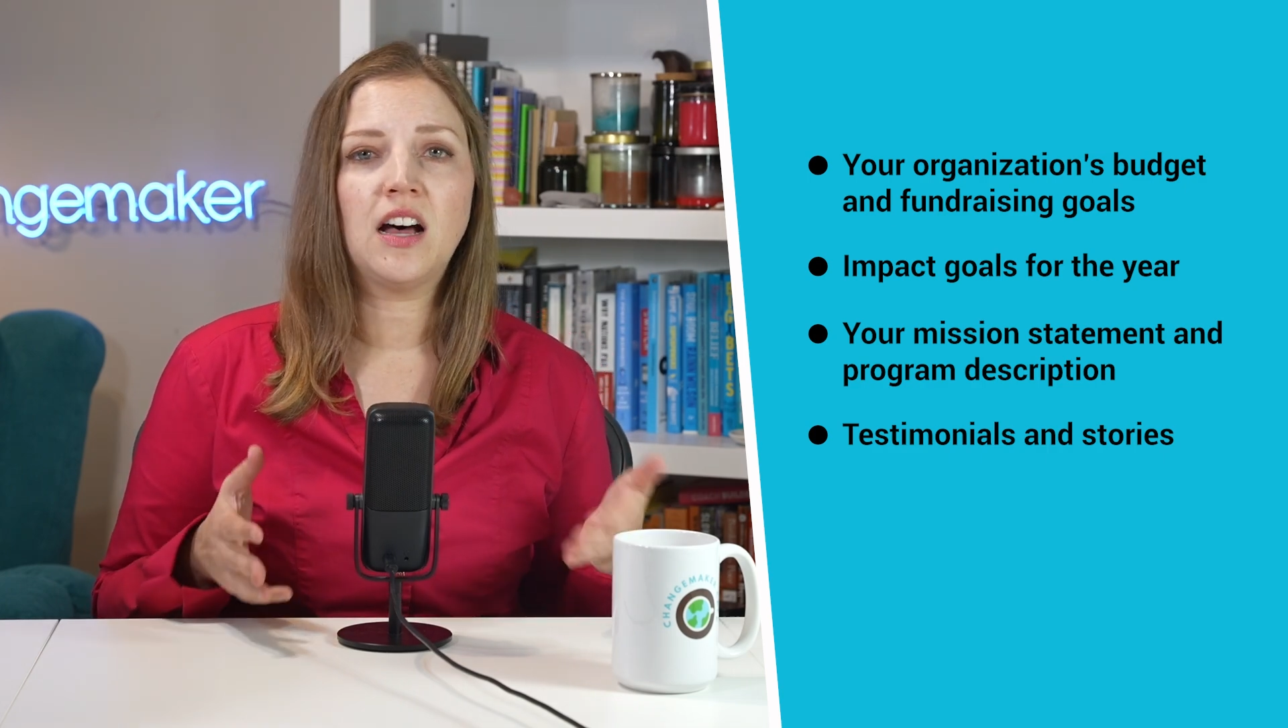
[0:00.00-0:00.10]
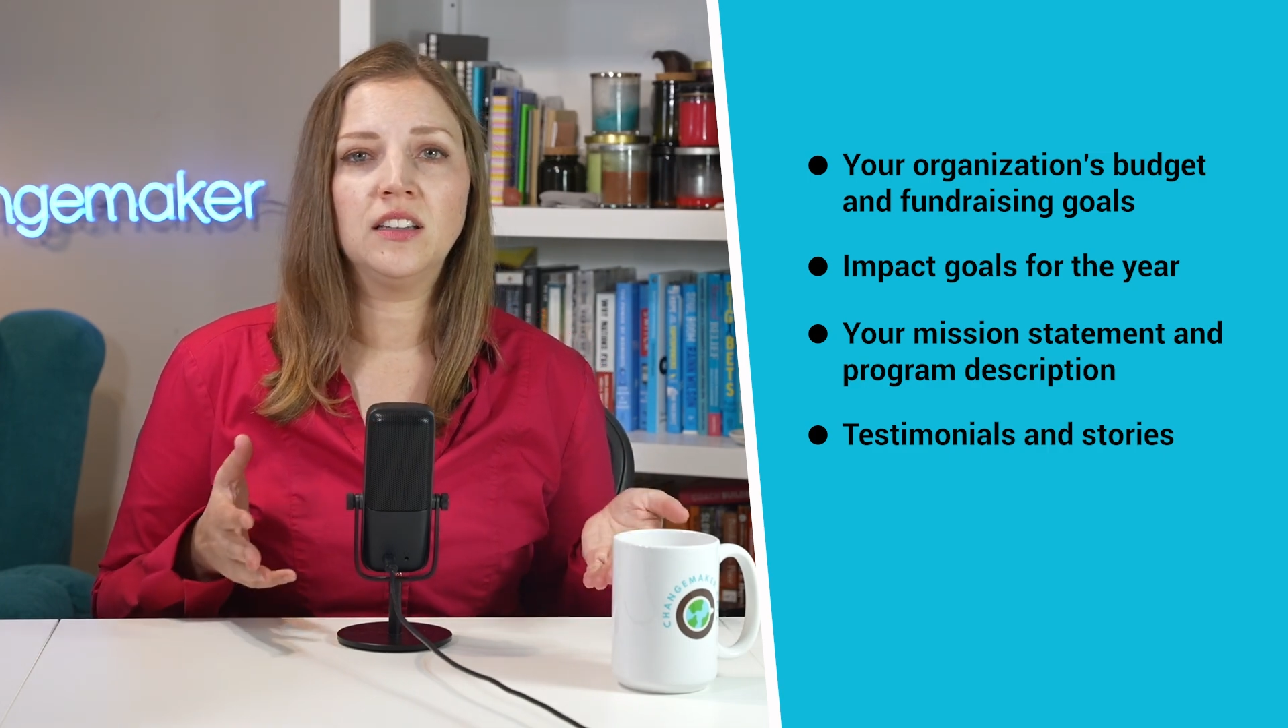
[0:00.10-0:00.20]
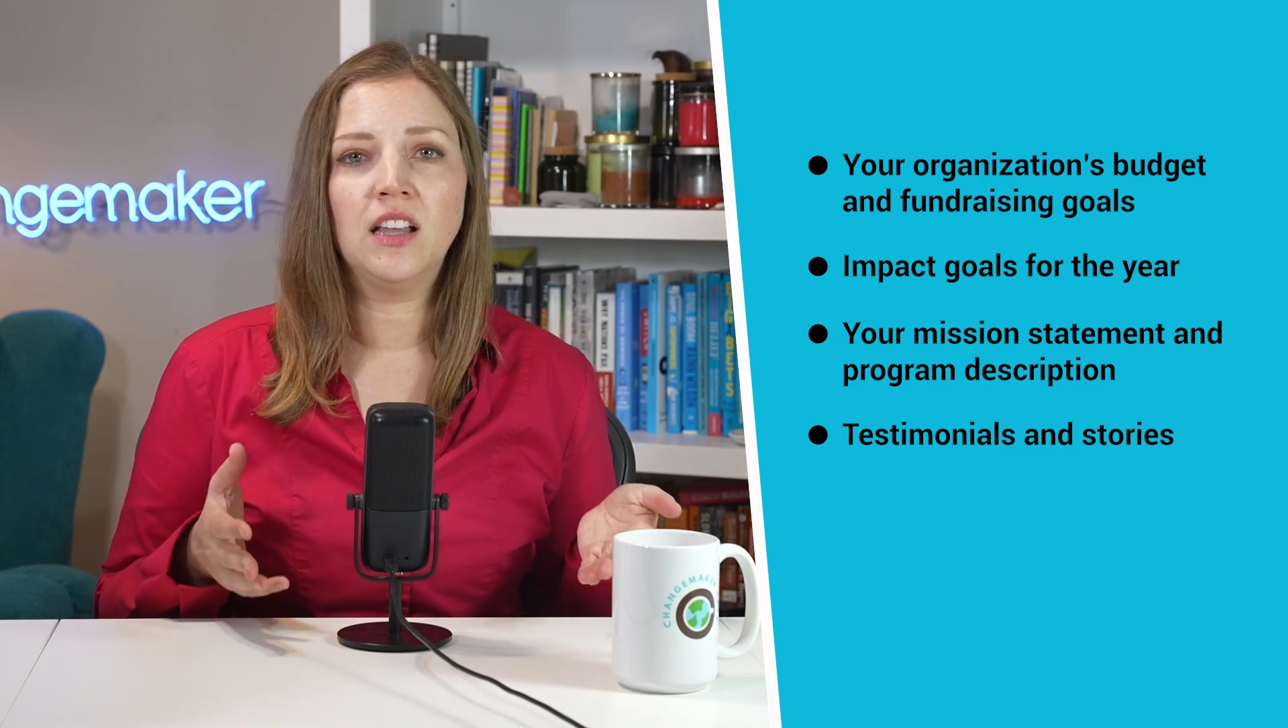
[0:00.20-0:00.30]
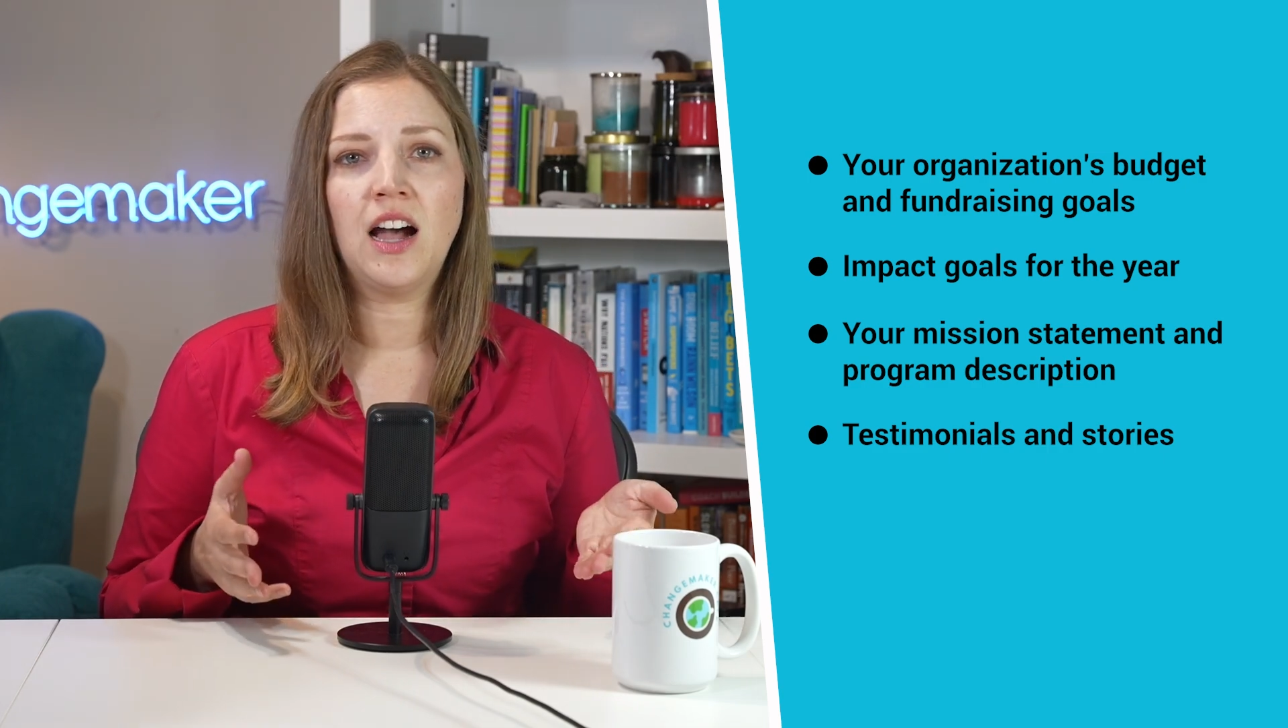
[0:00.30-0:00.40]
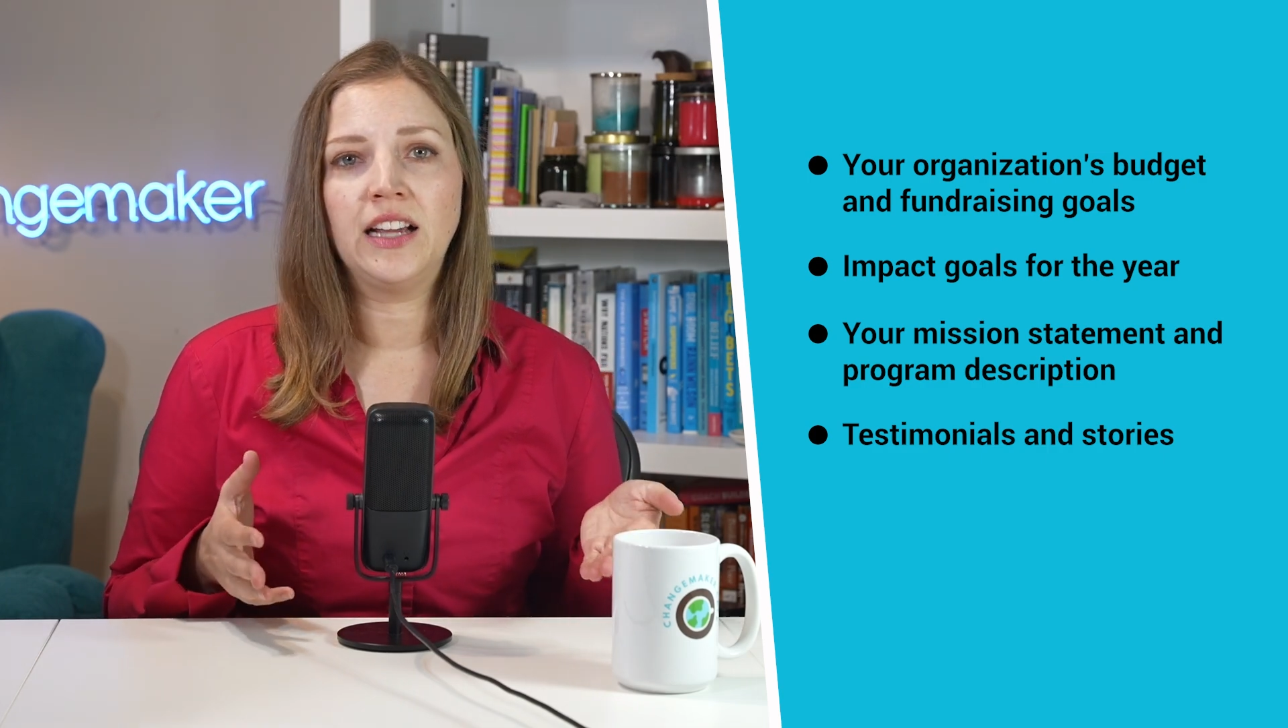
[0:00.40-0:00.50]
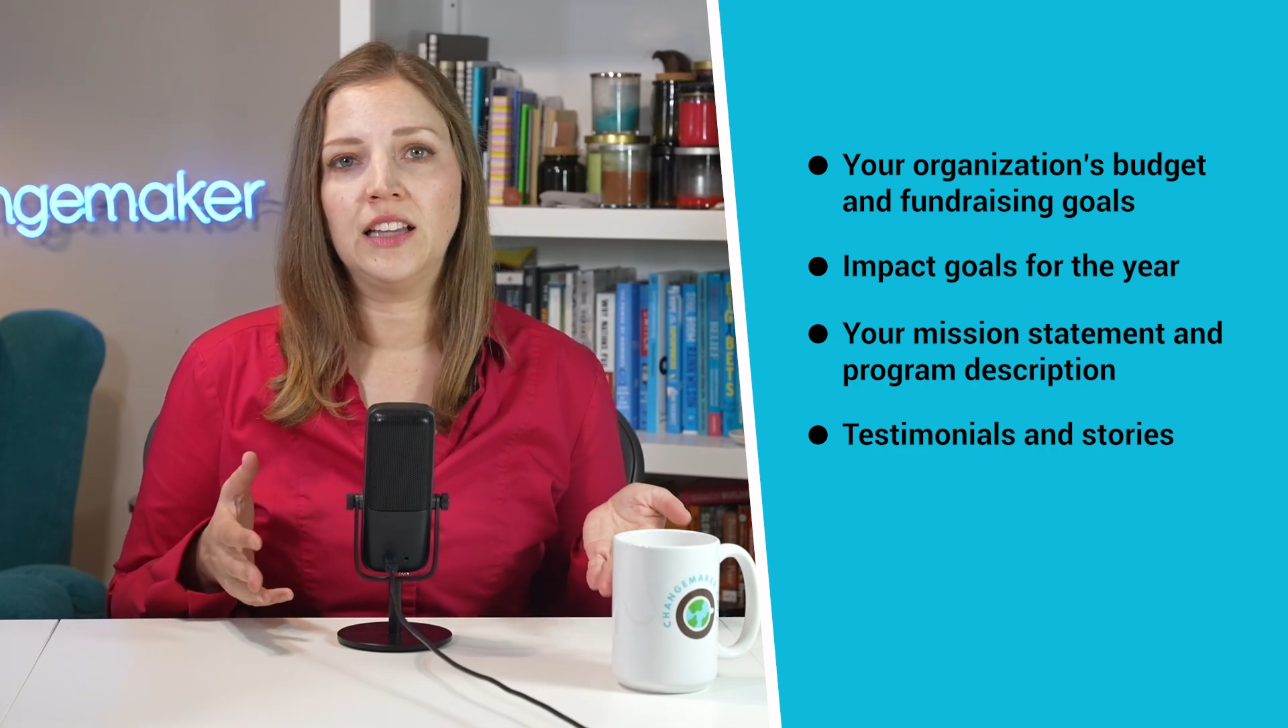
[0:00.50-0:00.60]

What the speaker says: online,